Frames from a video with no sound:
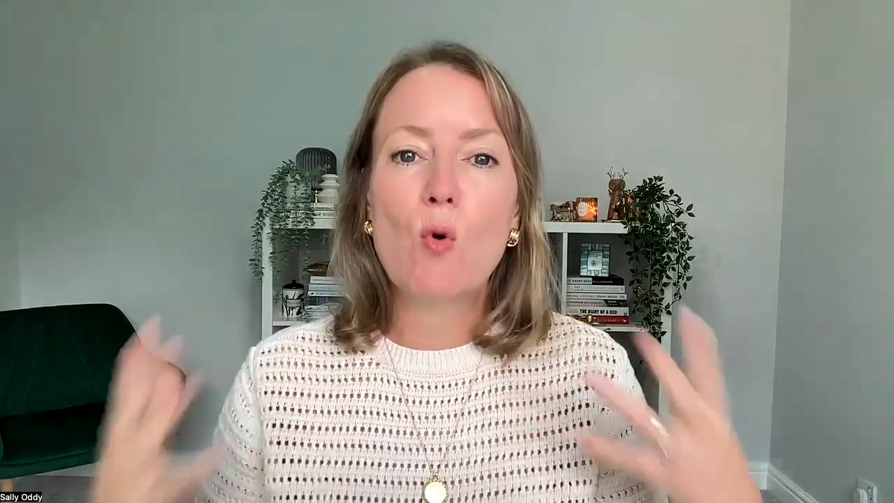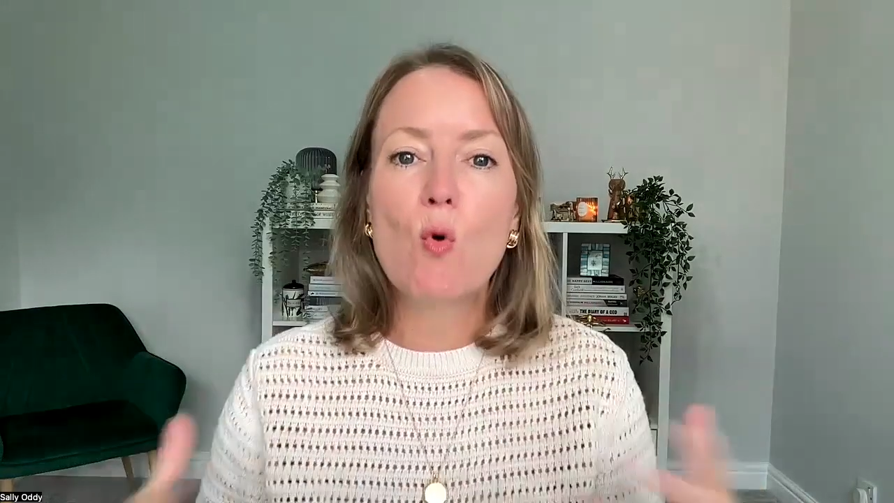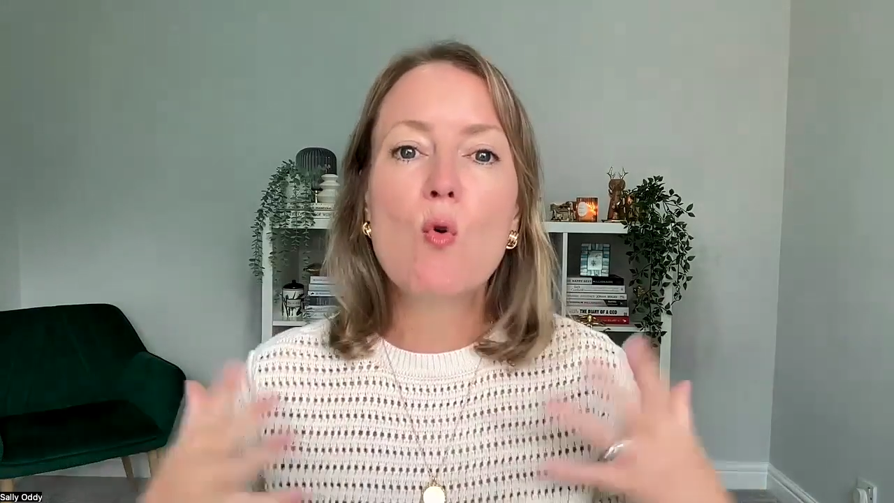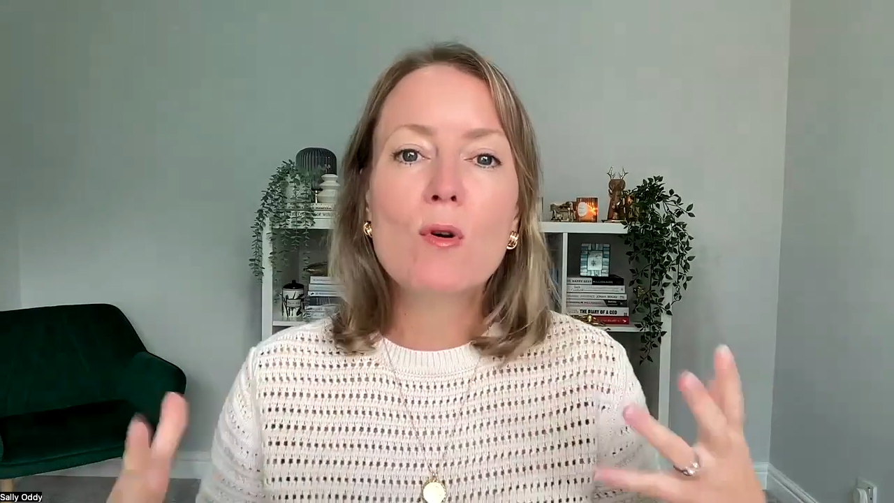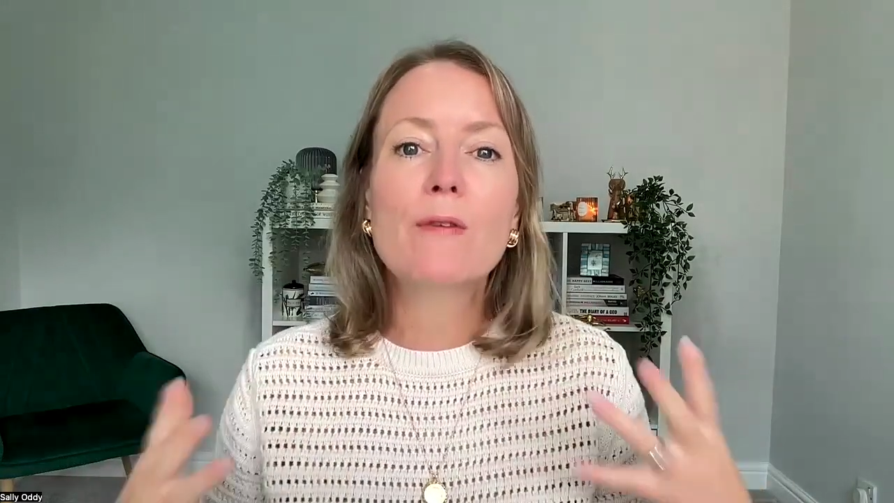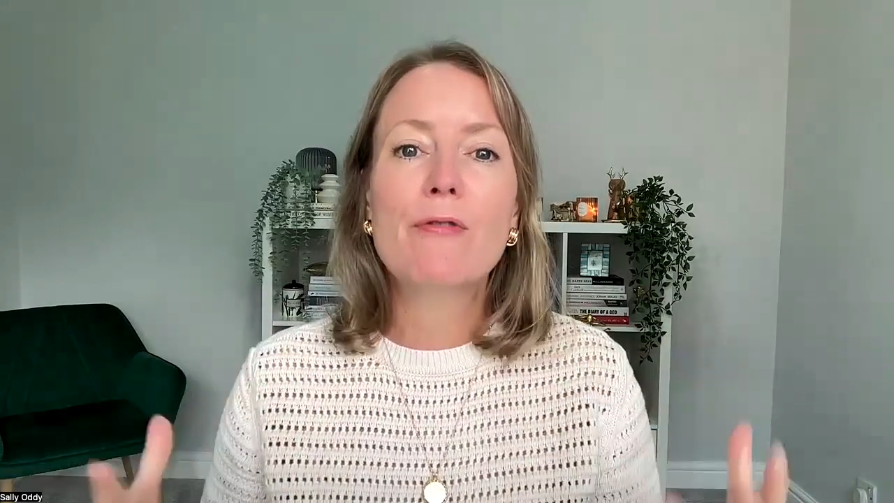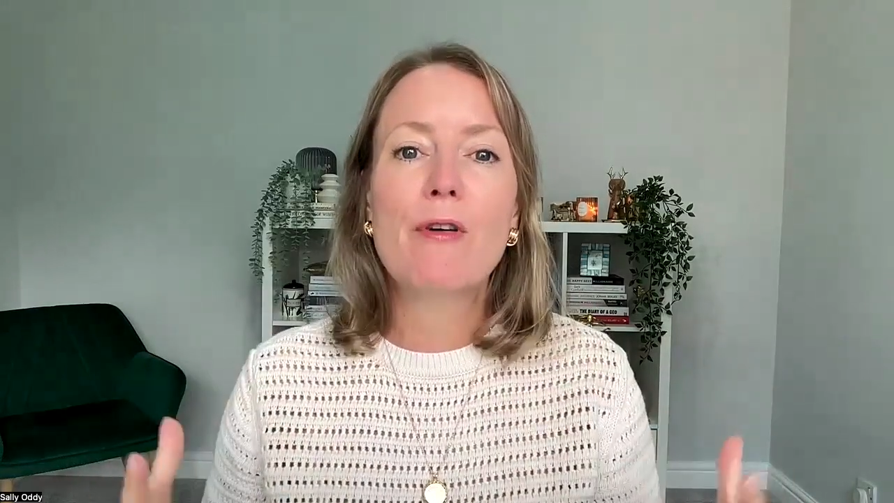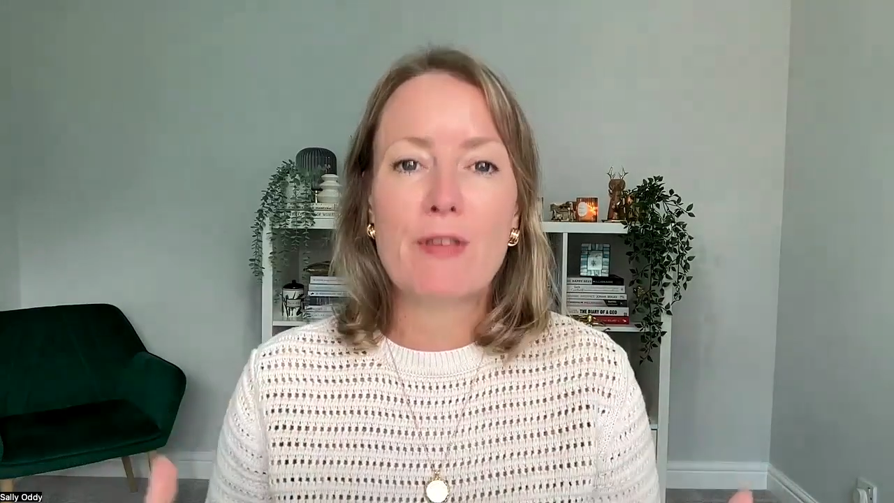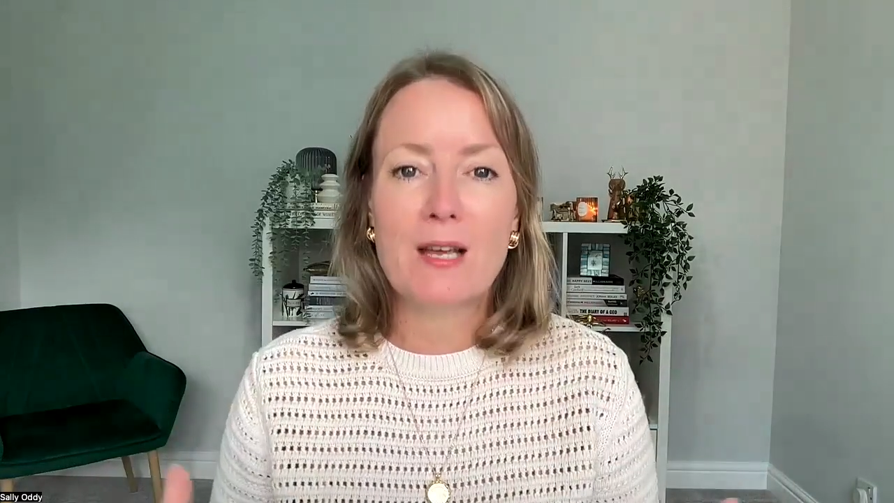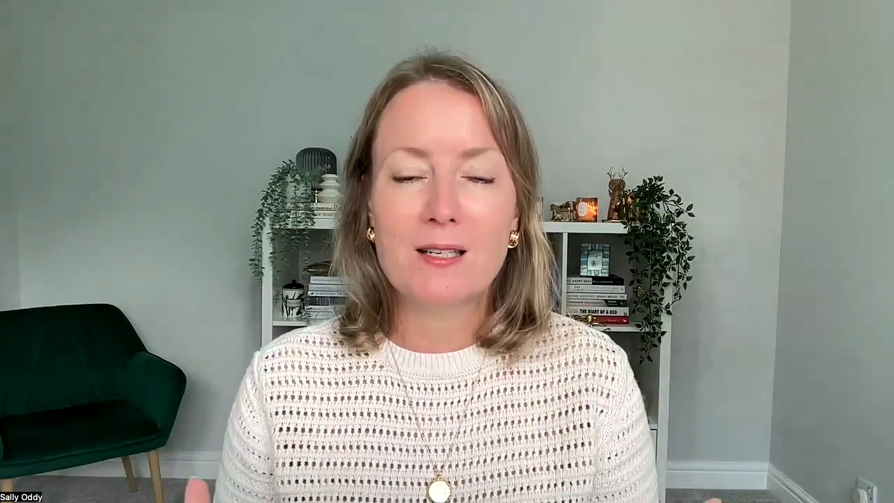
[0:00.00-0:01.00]
all of the
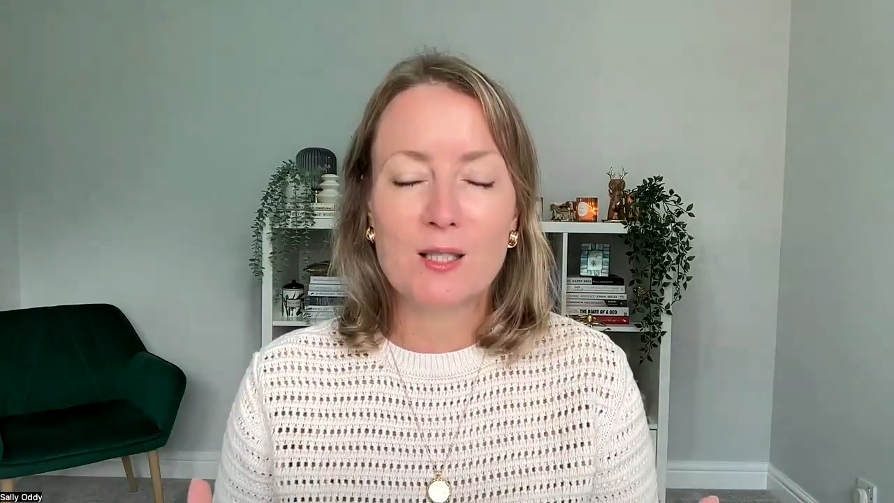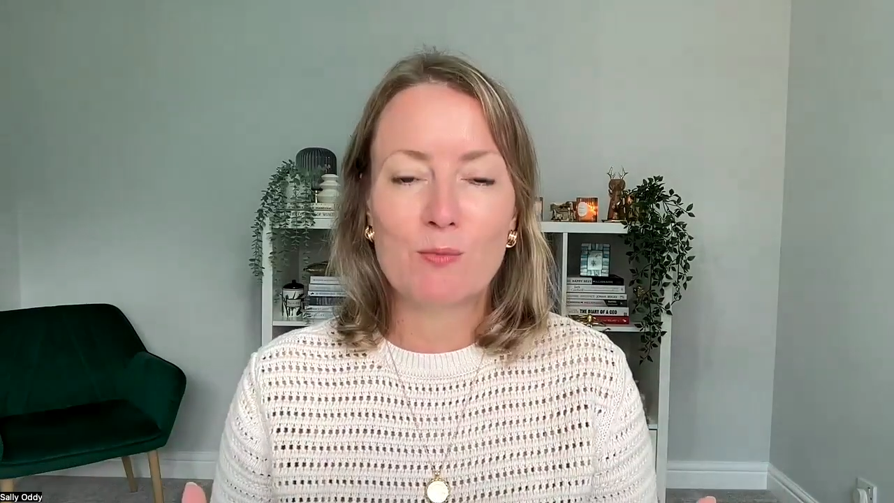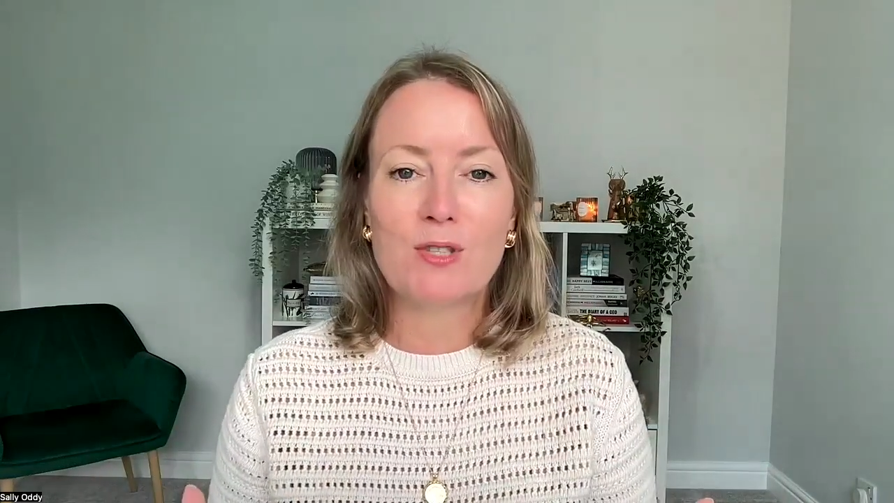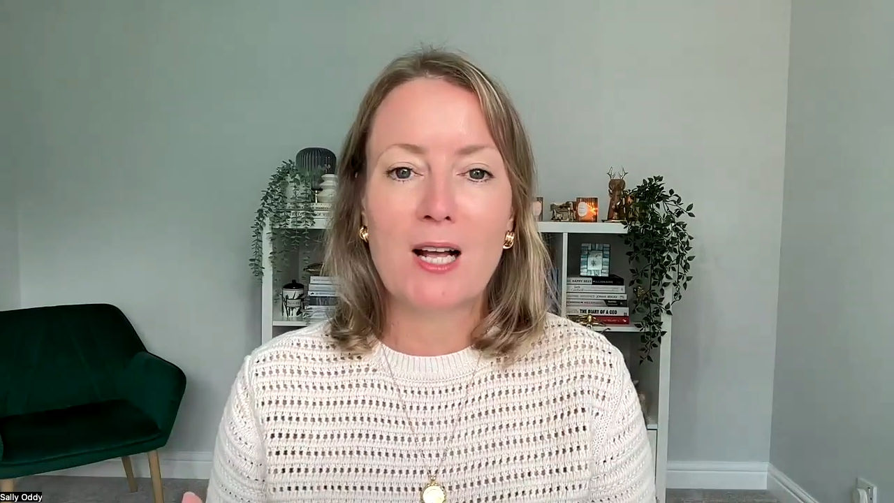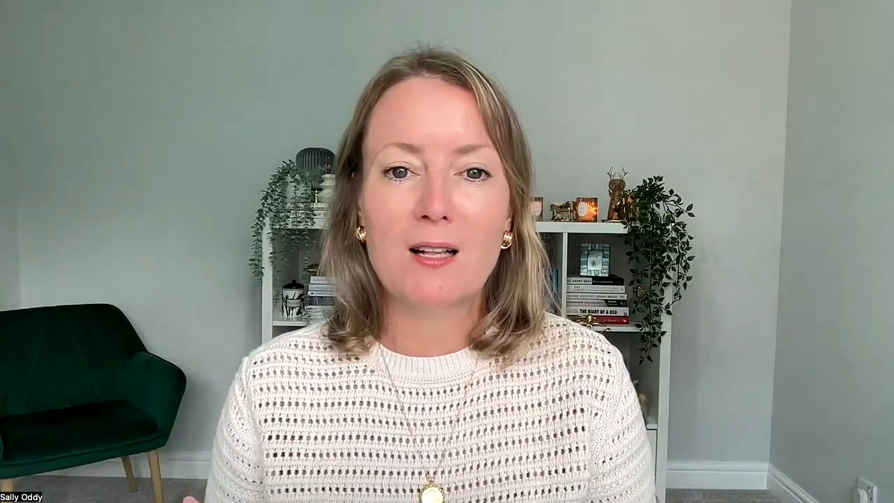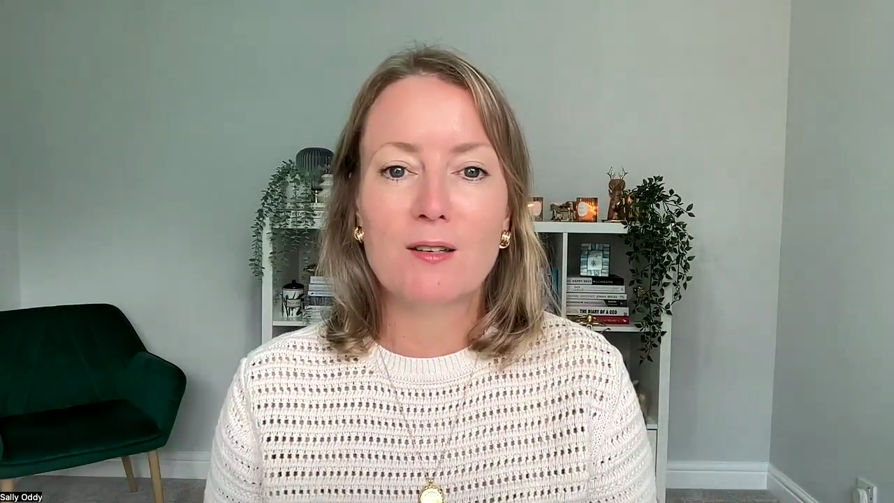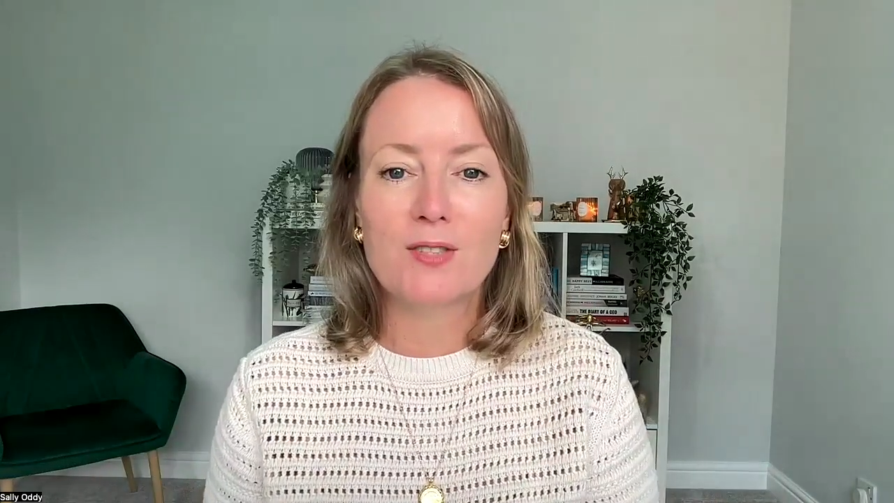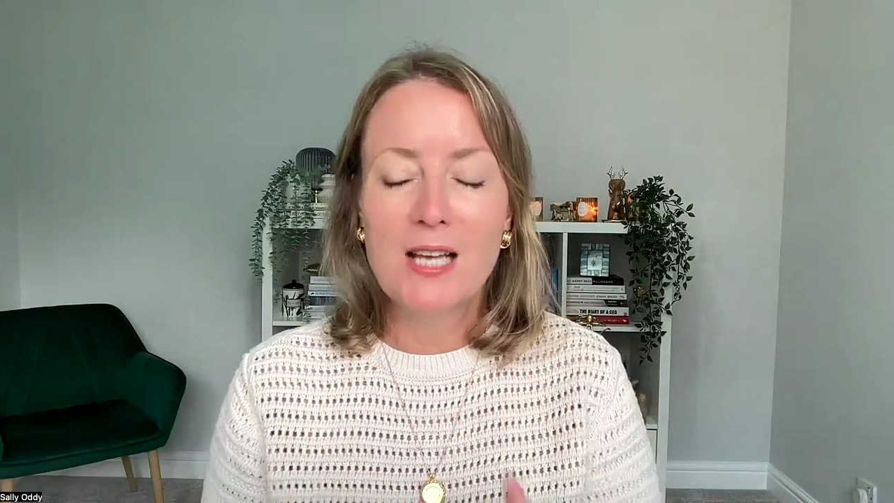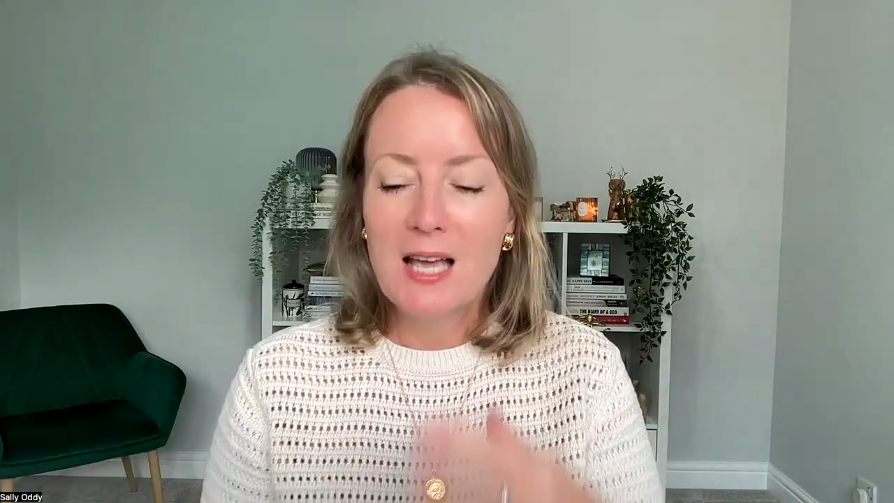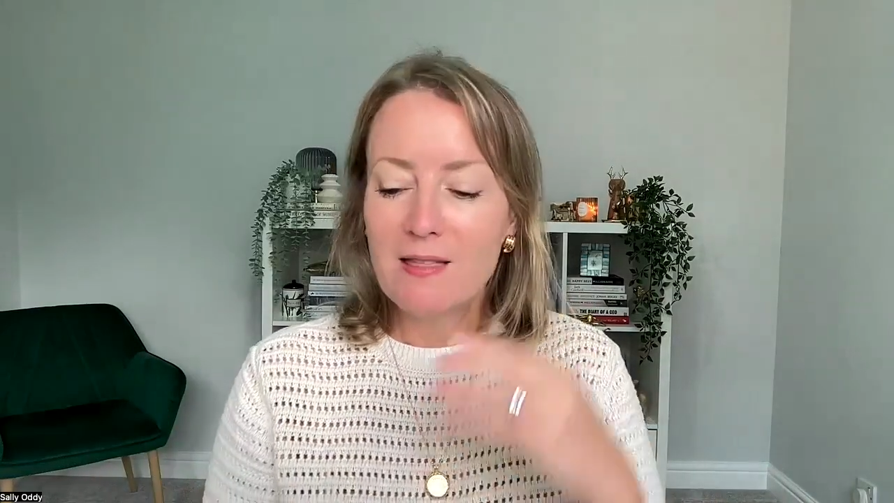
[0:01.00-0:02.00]
things themselves.